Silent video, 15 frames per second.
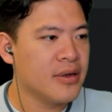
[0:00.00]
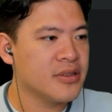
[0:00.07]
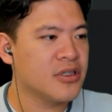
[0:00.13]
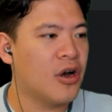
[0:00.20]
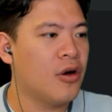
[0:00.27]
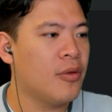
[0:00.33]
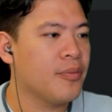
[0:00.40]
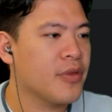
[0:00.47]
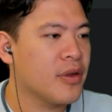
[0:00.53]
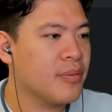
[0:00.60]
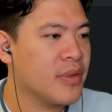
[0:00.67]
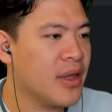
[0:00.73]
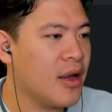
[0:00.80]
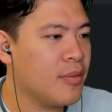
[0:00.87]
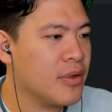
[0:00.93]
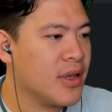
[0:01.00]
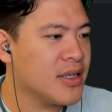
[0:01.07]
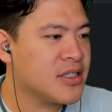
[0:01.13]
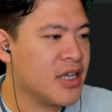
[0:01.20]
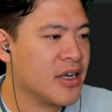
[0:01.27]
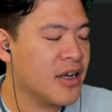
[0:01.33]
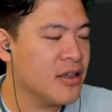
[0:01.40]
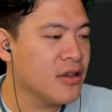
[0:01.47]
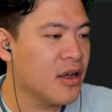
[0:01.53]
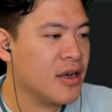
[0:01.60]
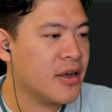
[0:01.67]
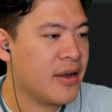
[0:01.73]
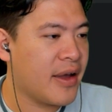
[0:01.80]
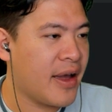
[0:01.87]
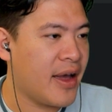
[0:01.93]
So yep, let's take a
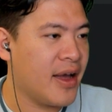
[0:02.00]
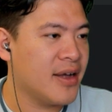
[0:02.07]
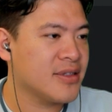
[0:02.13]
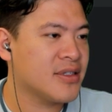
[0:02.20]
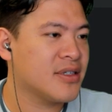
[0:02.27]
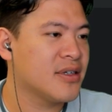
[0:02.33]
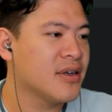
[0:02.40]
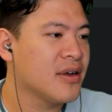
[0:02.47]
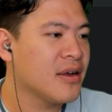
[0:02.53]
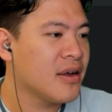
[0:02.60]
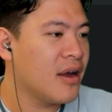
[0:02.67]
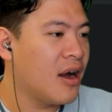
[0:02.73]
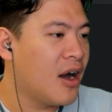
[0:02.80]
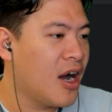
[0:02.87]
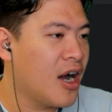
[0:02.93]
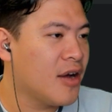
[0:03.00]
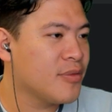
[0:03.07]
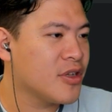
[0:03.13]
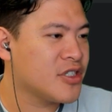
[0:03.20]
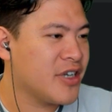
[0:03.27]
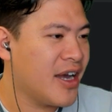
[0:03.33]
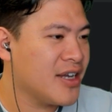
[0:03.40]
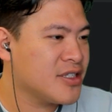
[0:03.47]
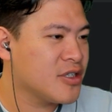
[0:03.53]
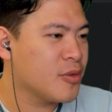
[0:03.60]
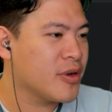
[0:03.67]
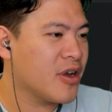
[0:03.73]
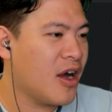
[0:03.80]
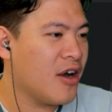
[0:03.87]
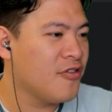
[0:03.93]
look at the chat. So
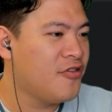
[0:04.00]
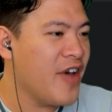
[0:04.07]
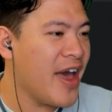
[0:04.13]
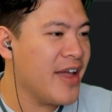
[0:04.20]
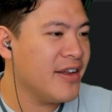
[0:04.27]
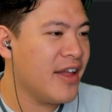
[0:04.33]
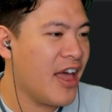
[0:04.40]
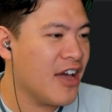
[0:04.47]
we got Ven